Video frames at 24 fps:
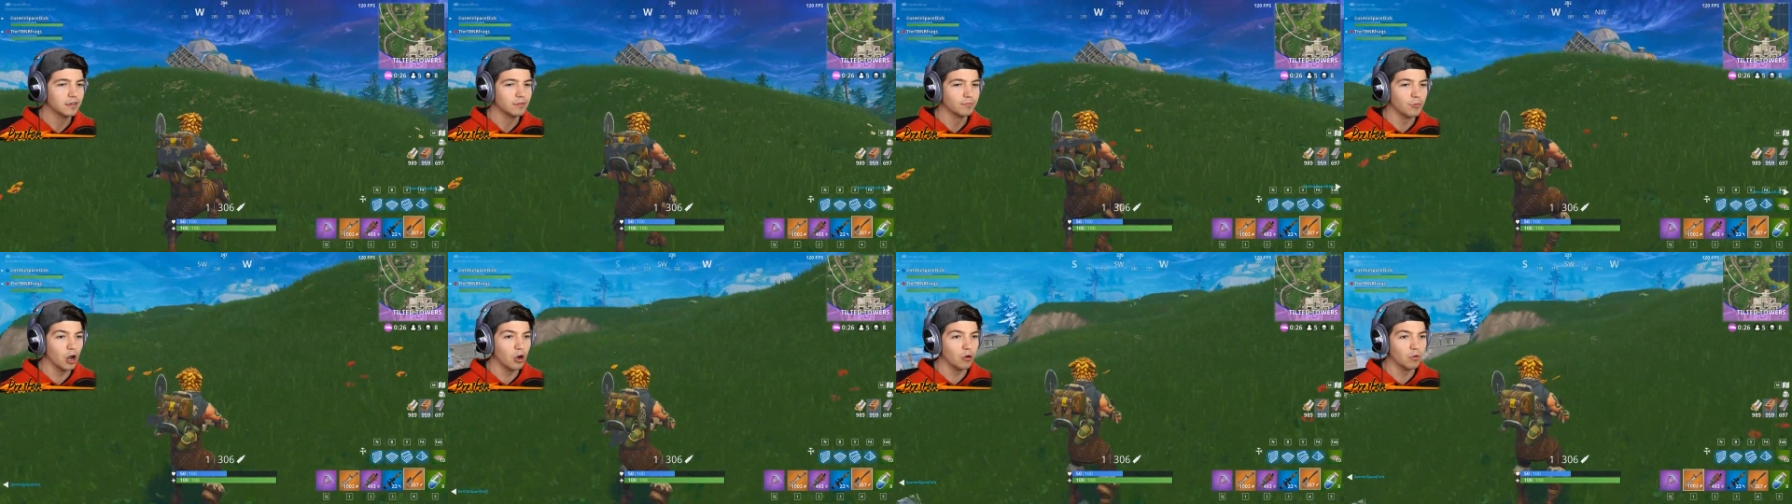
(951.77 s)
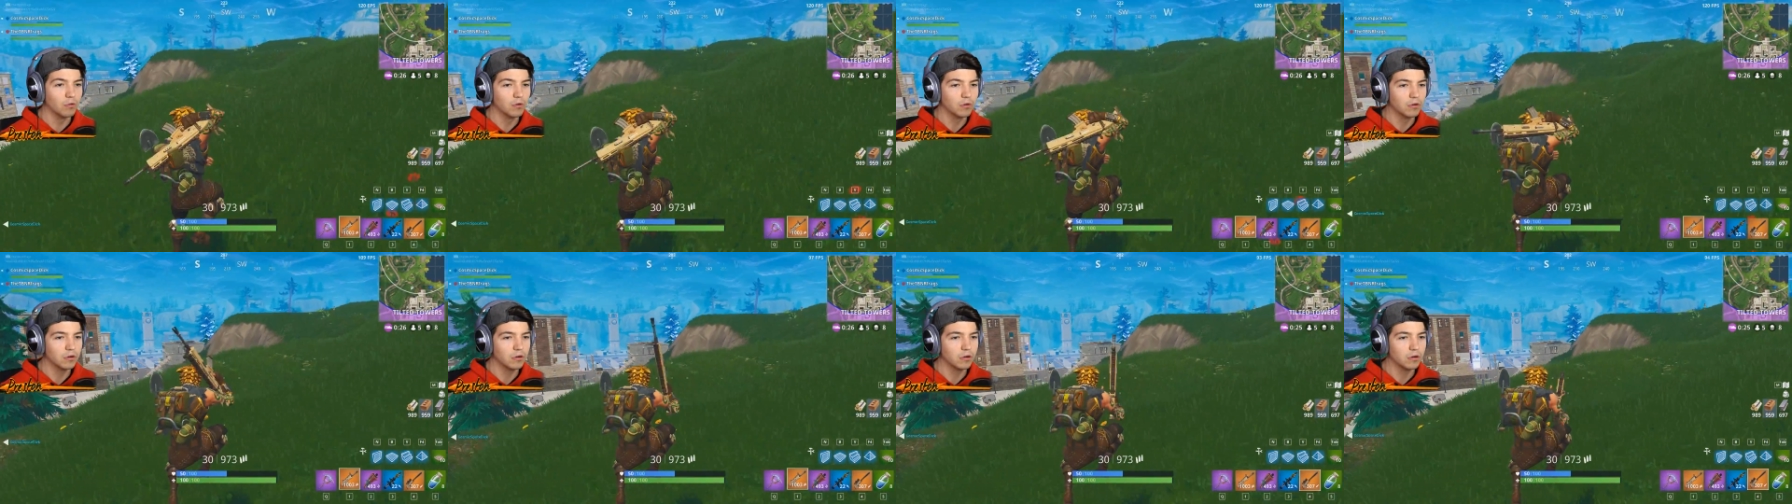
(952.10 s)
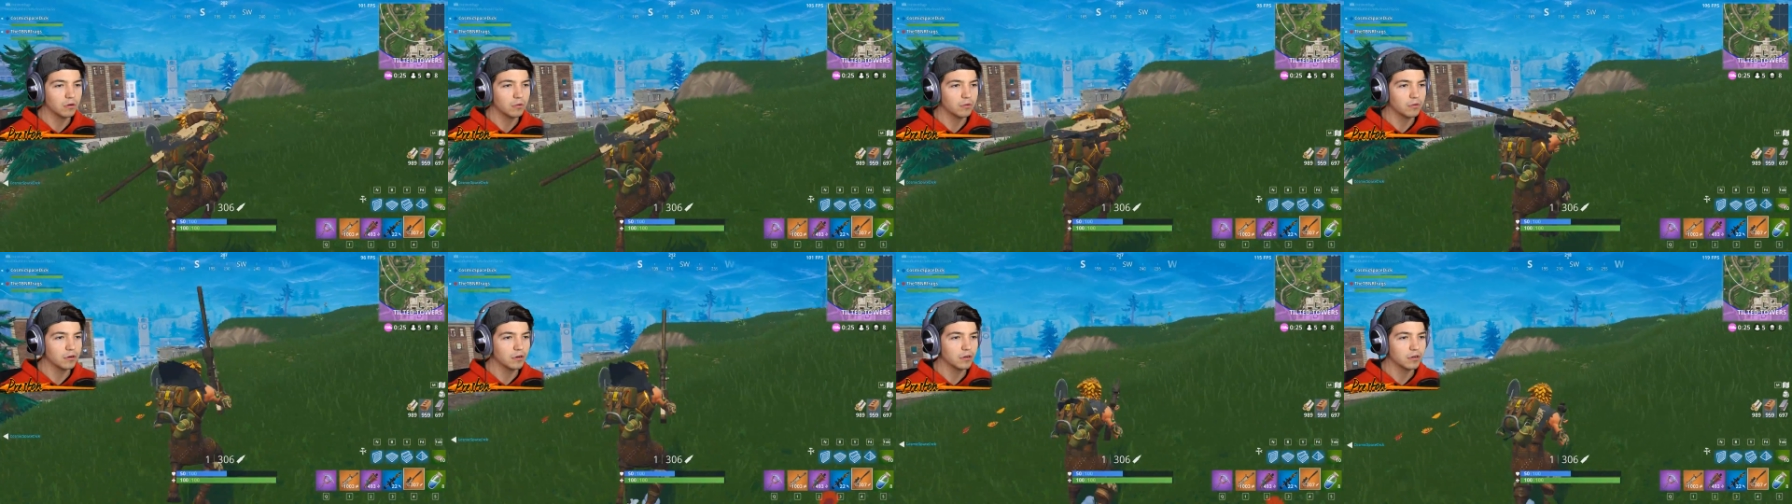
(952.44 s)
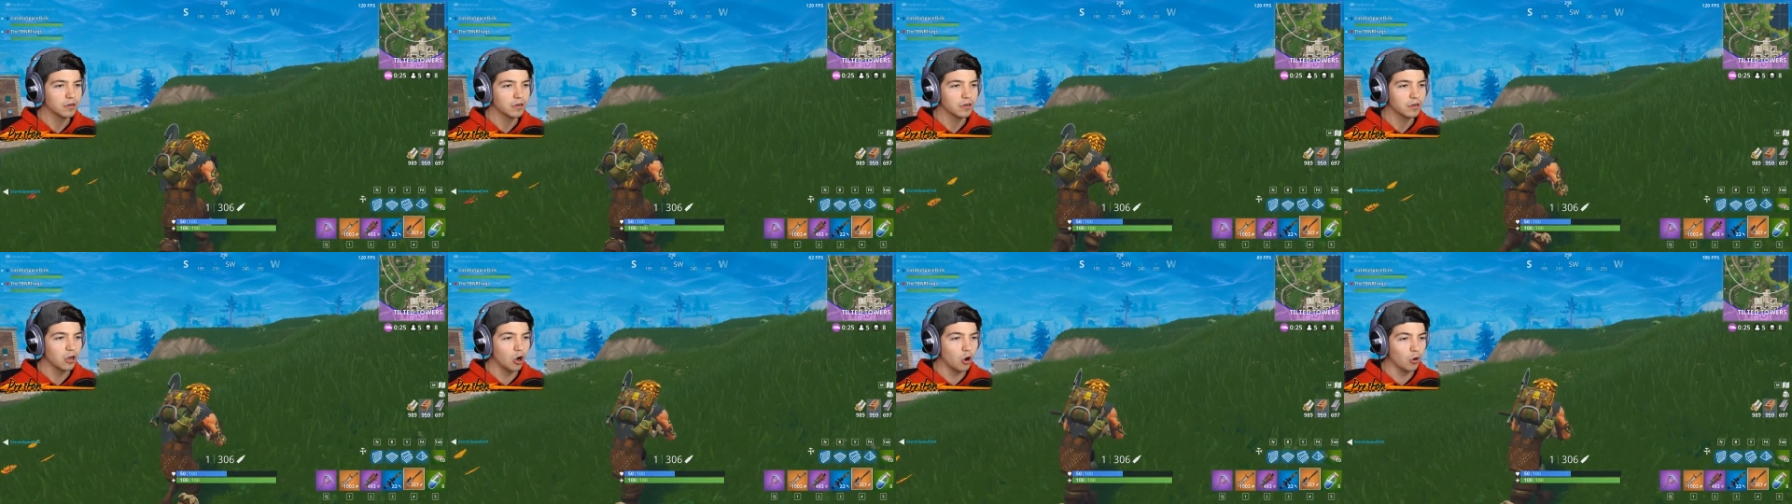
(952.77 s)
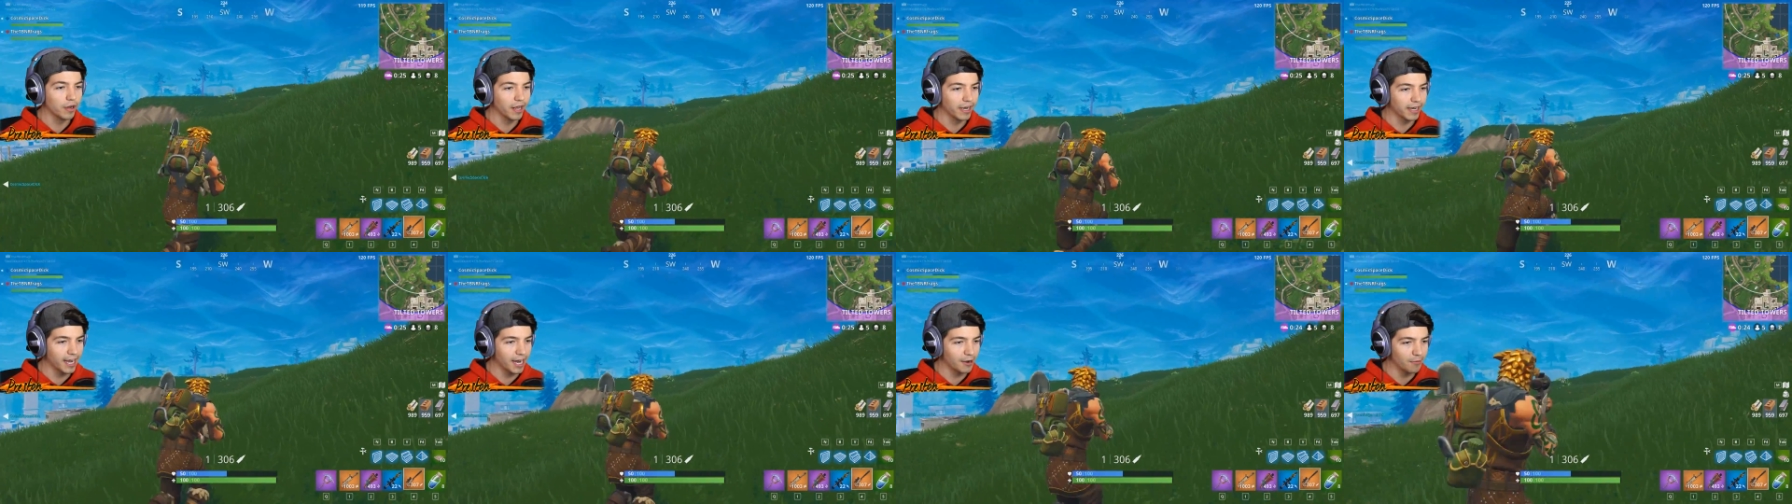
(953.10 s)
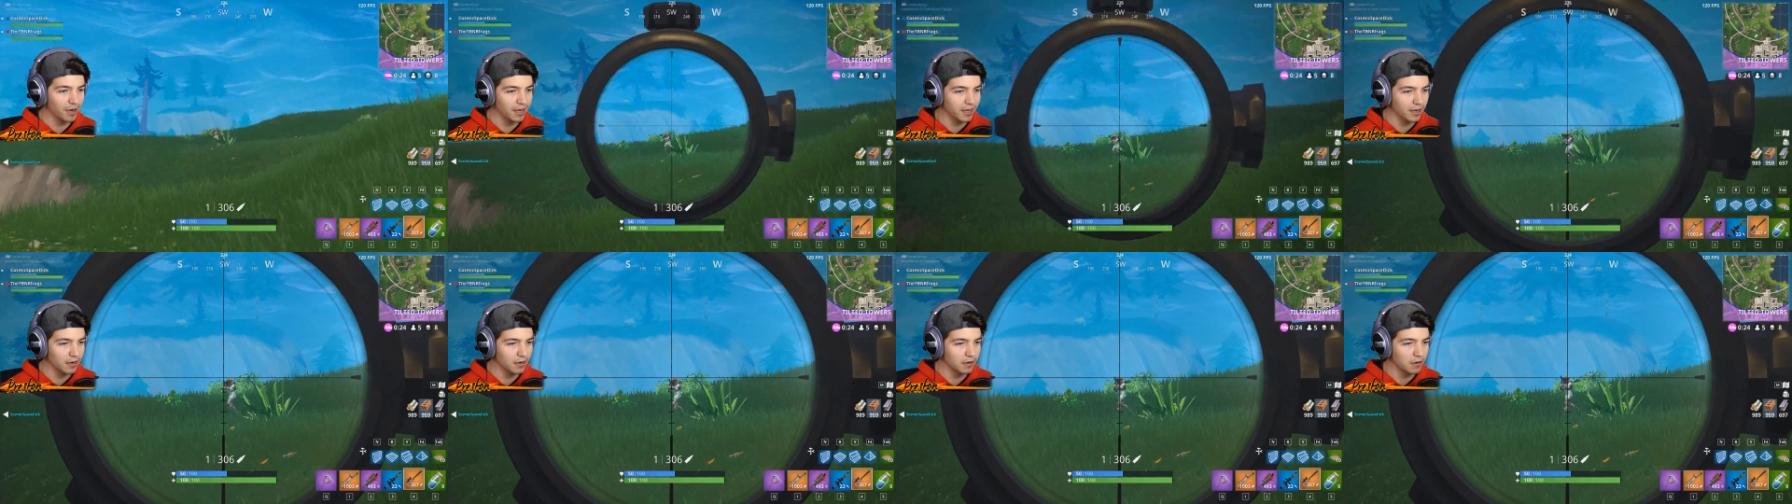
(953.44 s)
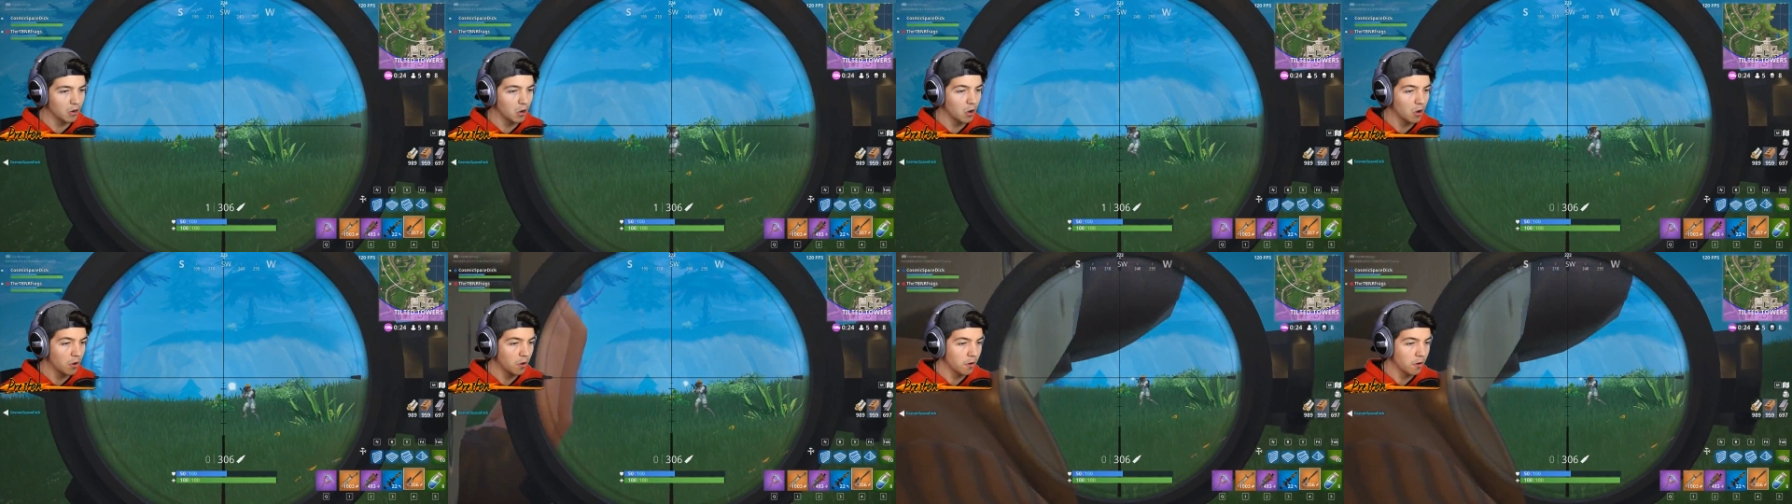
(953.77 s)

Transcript: Bro. Oh, got a guy right here.